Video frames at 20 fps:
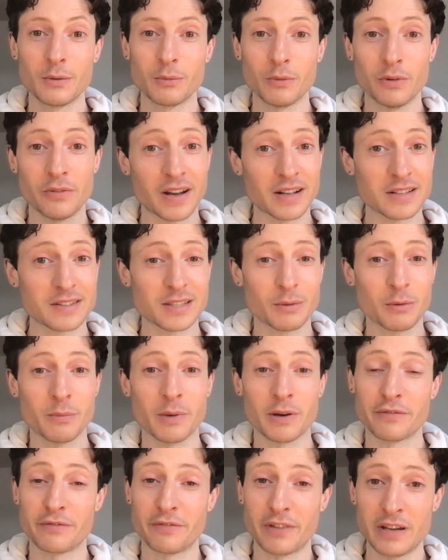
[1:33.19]
We've had some of
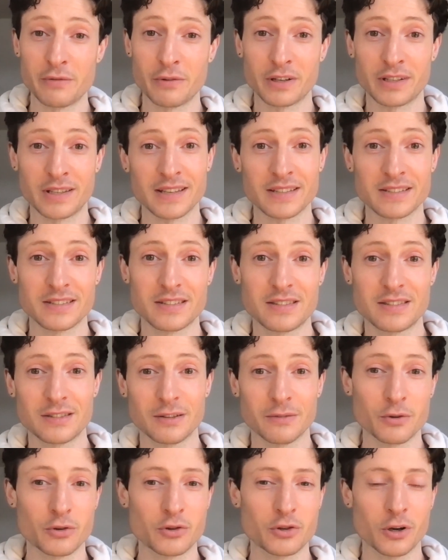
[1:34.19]
my favorite guests
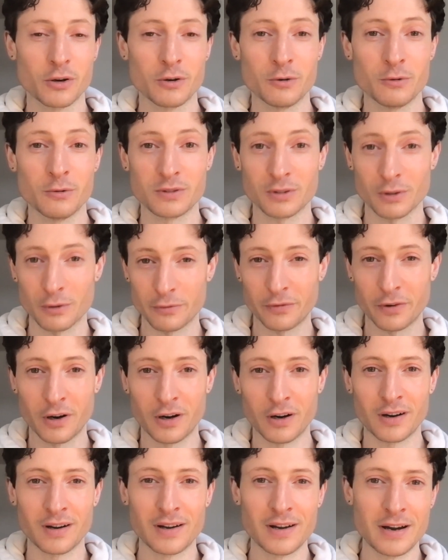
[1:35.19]
of the show so
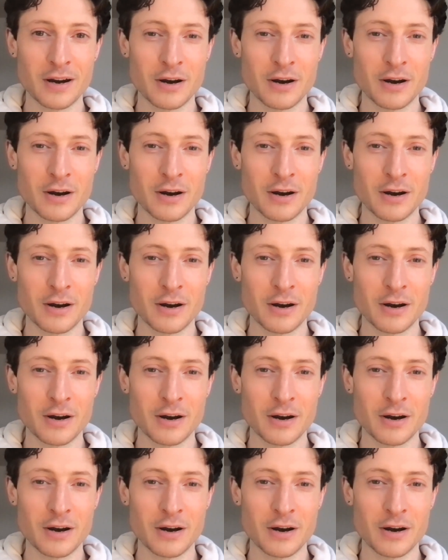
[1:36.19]
far,